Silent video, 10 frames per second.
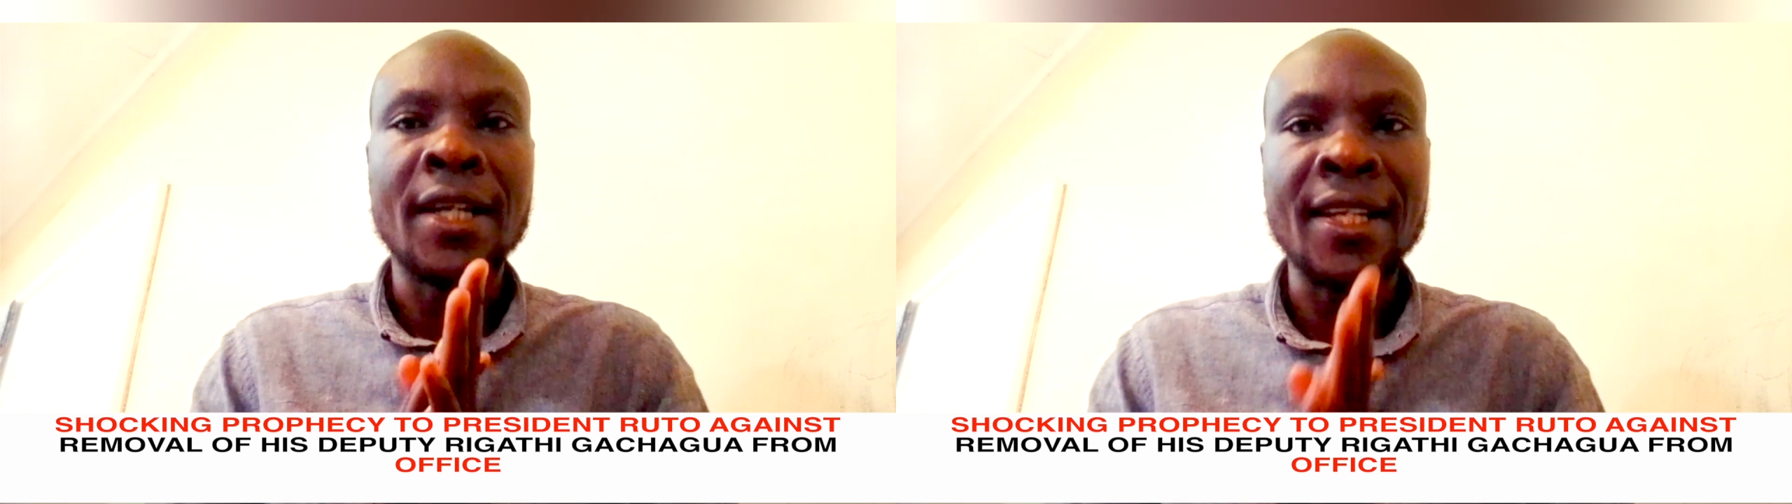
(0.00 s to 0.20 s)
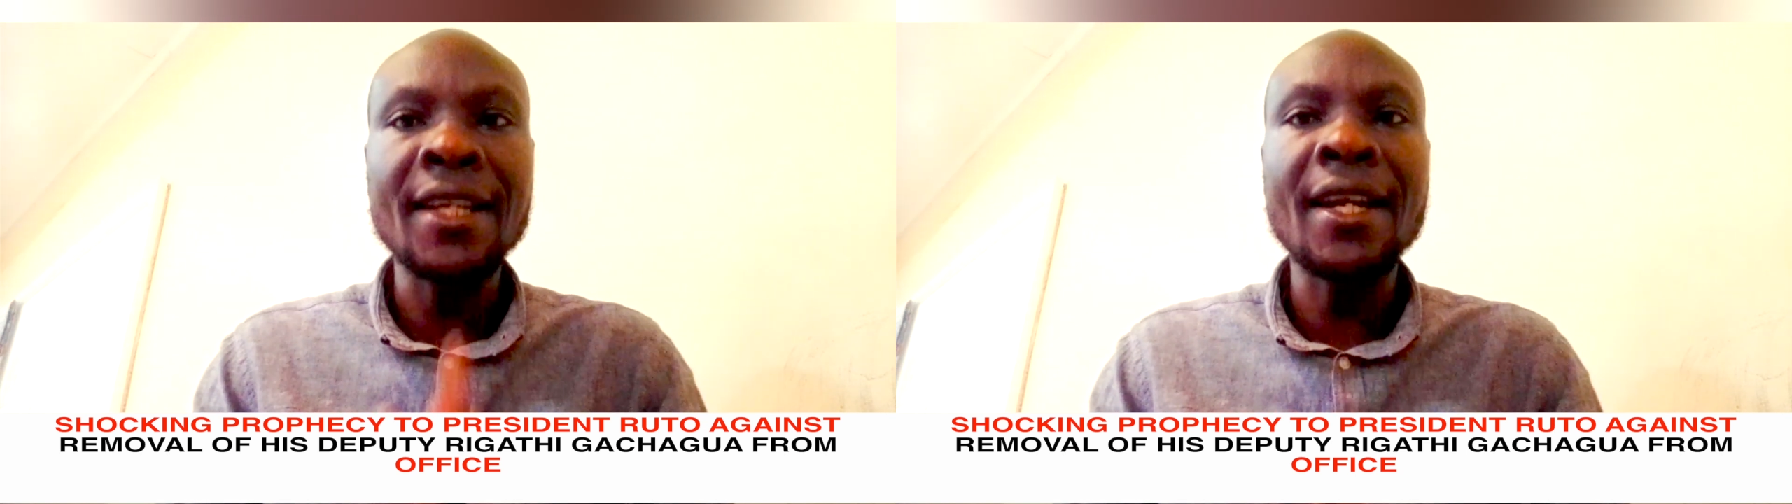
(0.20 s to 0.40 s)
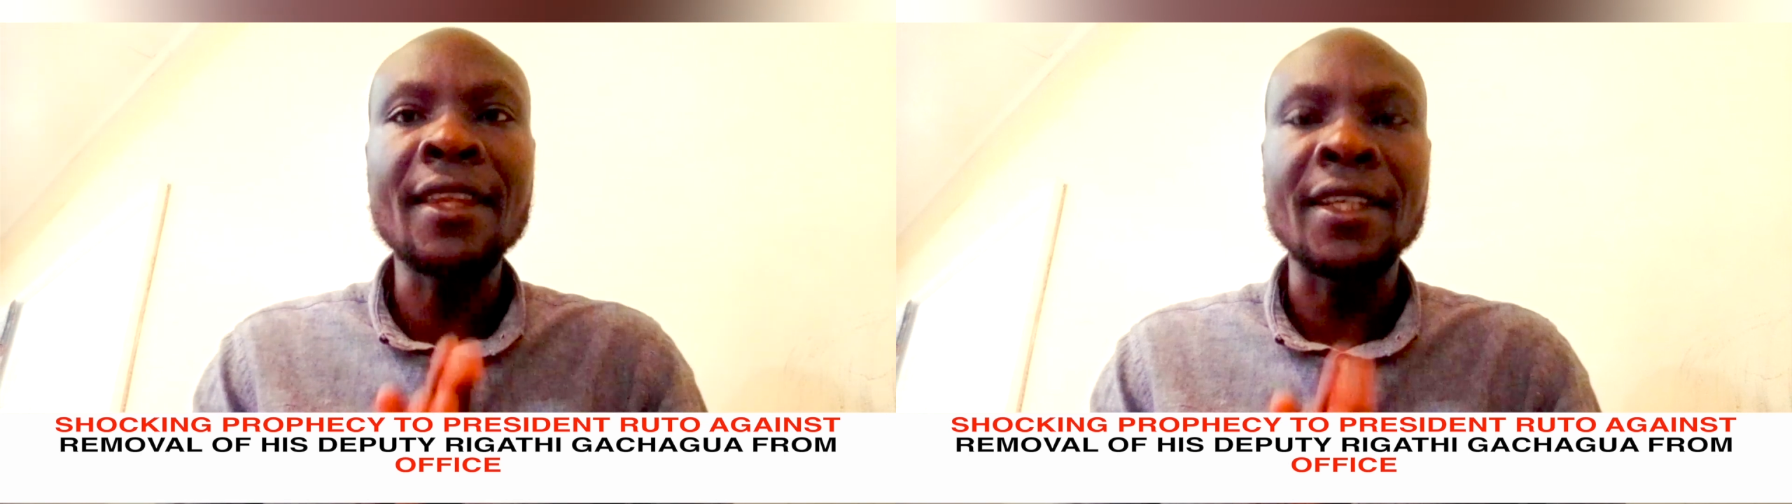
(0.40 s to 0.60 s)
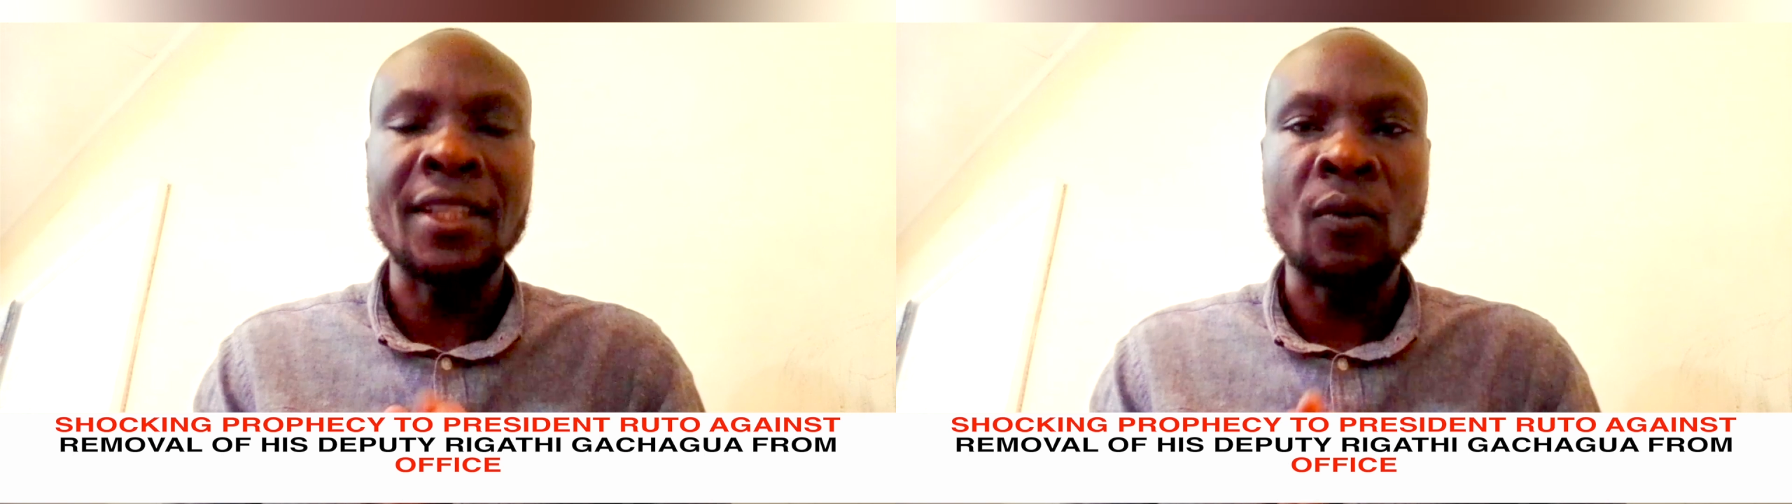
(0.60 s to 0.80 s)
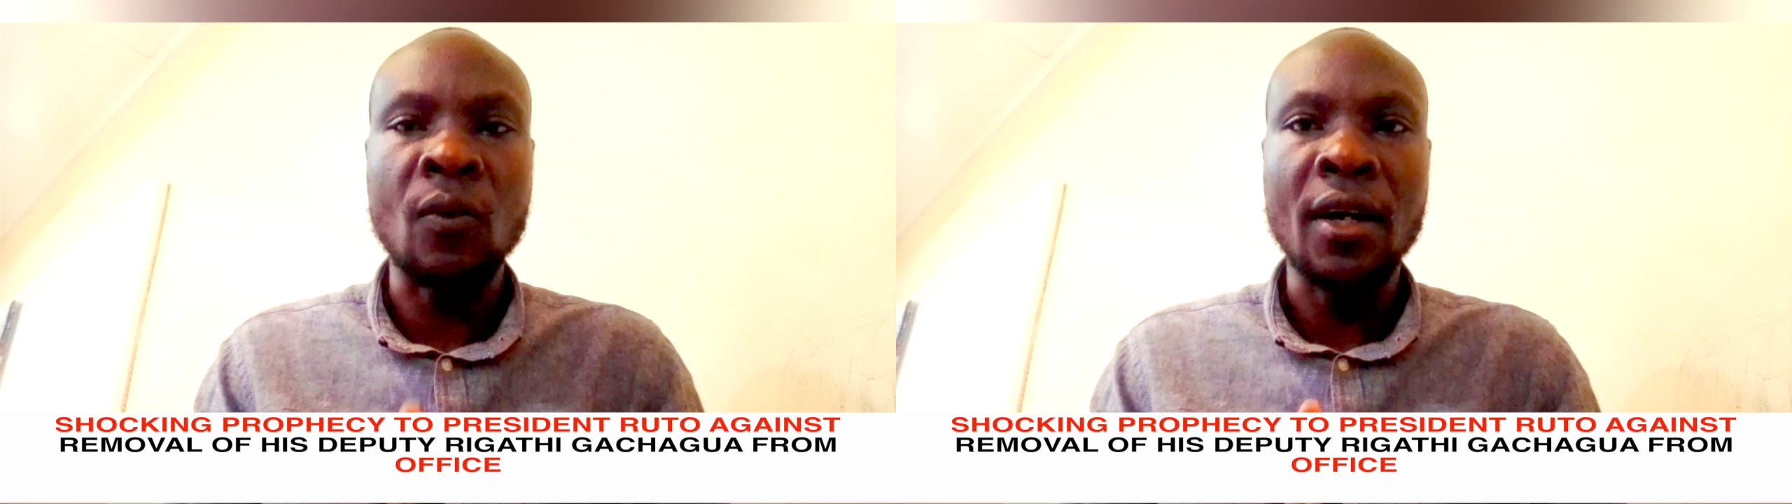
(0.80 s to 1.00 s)
Rigathi
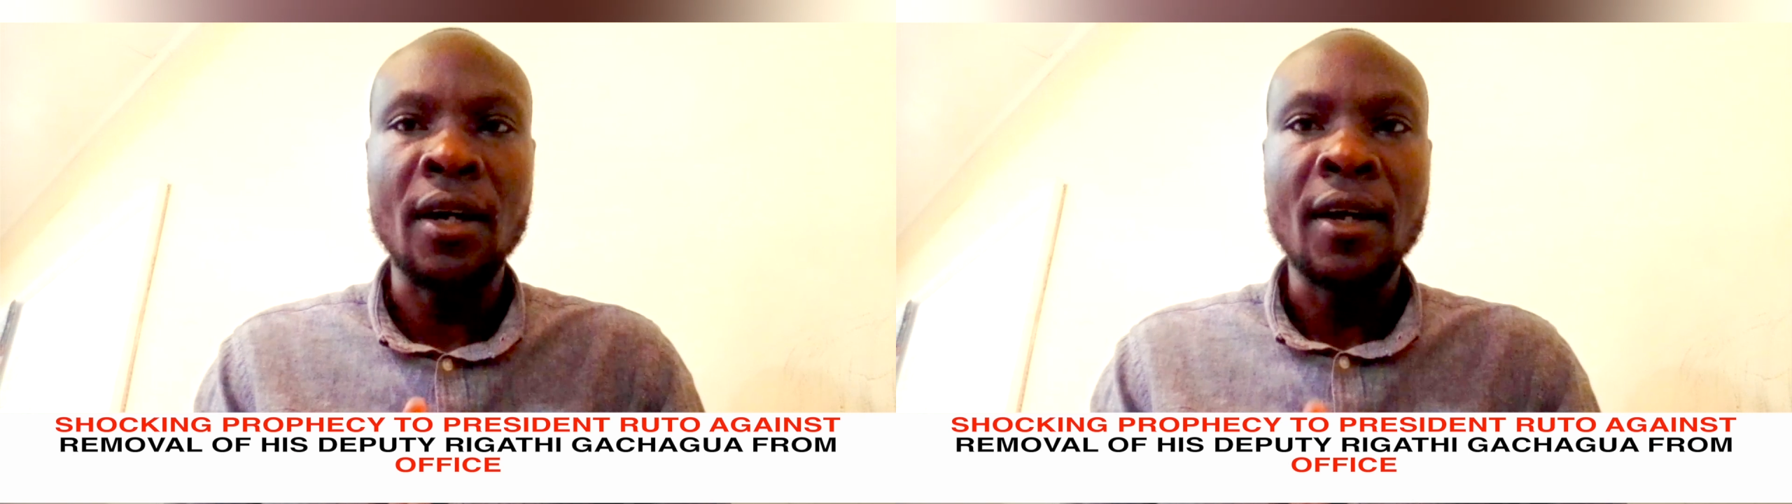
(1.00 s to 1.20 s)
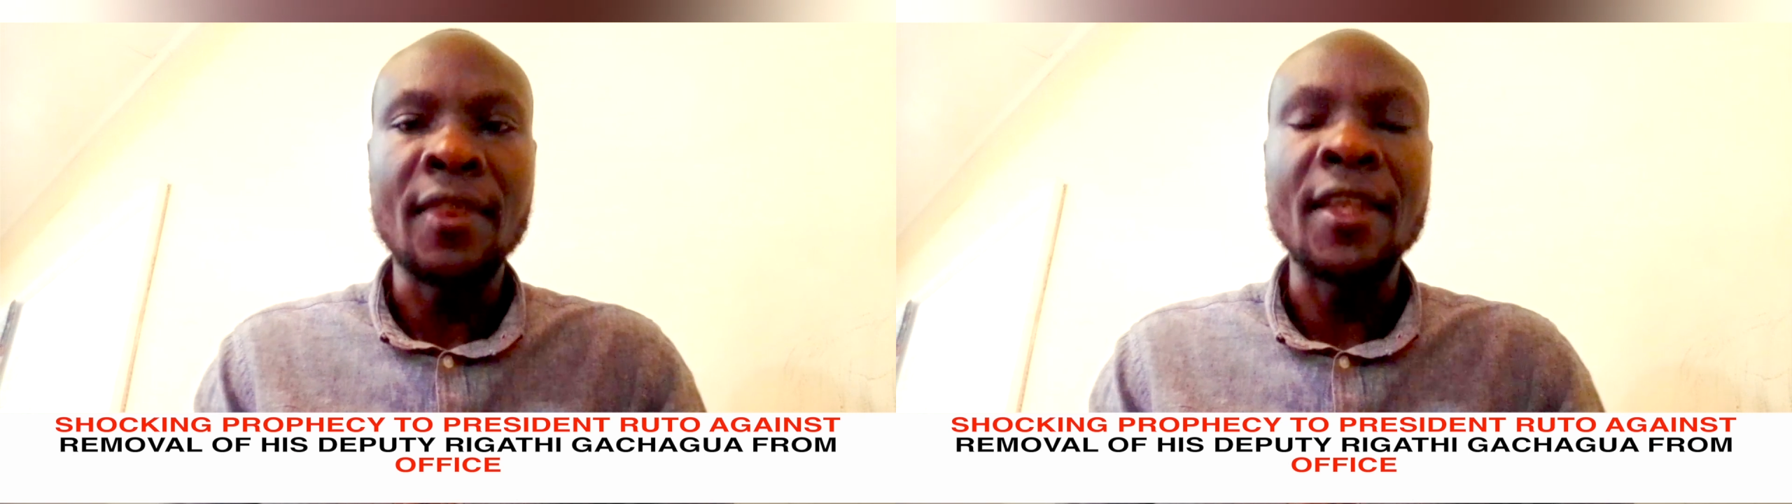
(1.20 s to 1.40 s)
Gachagua,